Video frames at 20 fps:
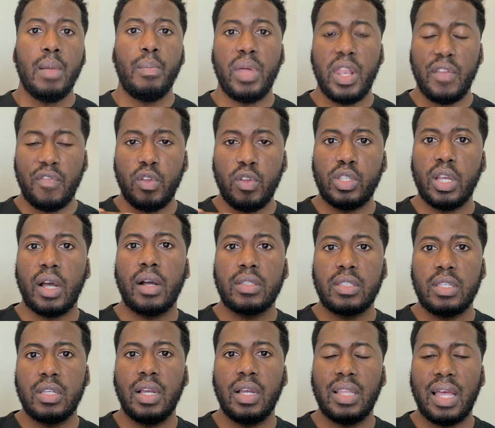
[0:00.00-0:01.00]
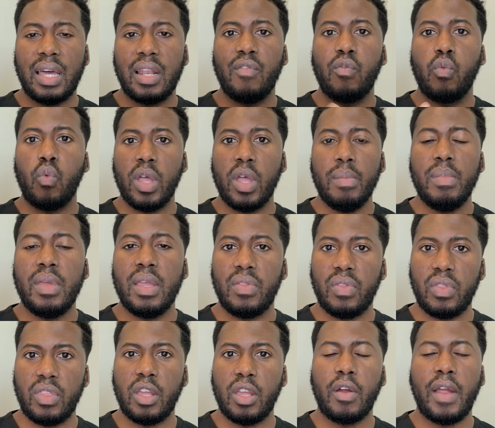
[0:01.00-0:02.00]
But if you talk to a lot of
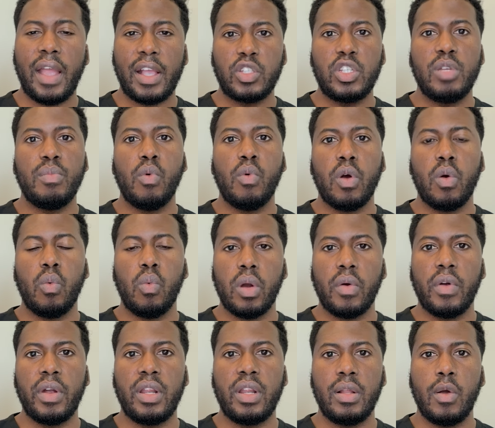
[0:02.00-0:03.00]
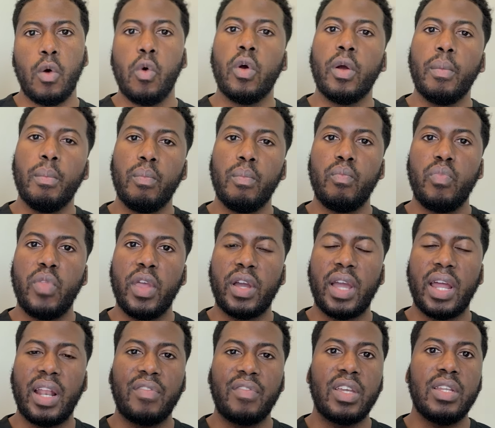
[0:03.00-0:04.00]
women, they're actually more worried, or they're
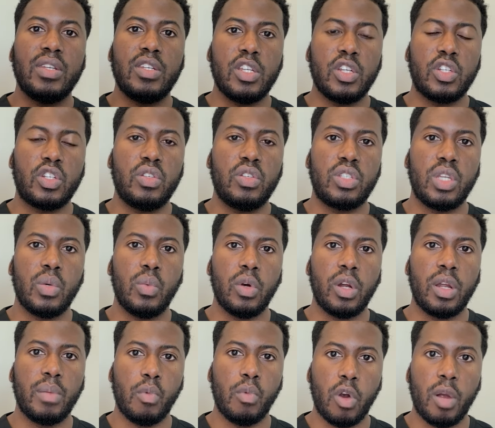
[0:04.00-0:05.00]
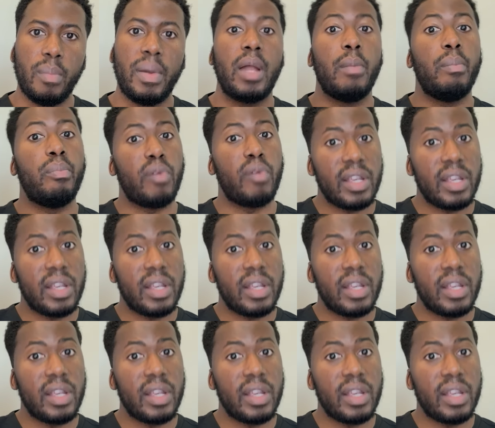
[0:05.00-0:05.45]
kind of conditioned to worry more about